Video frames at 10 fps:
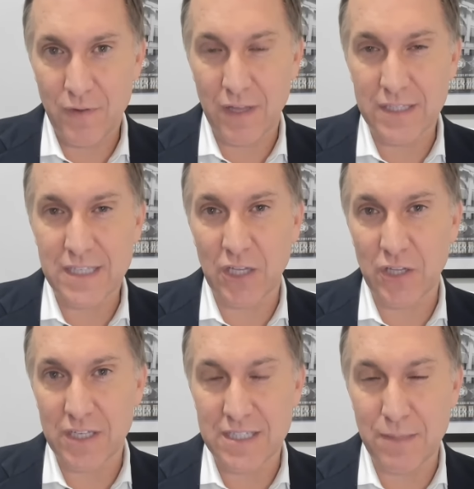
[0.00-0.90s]
well, let's take a
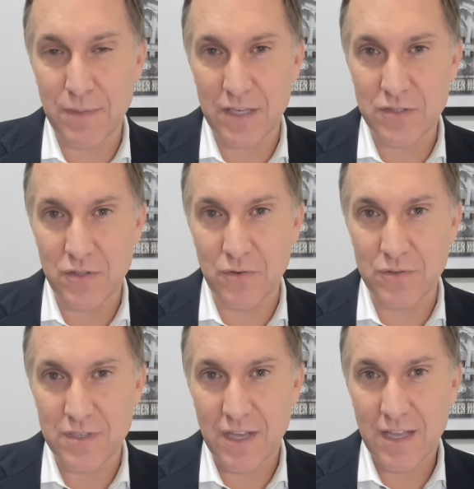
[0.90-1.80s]
look at CBS
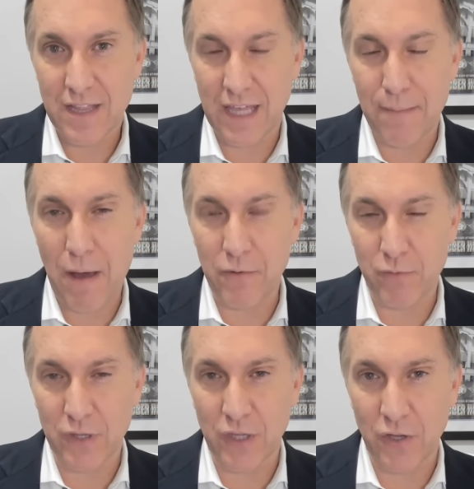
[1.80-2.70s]
News. They came out with a
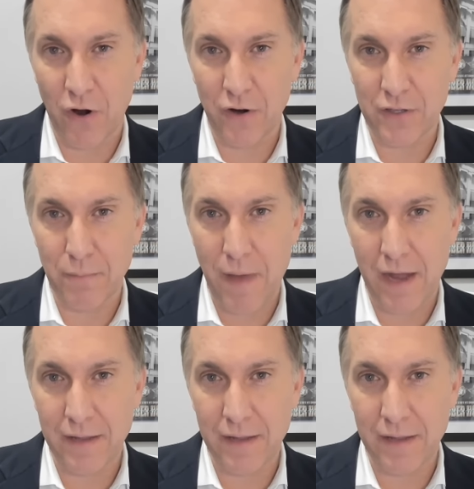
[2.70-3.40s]
really good article about it.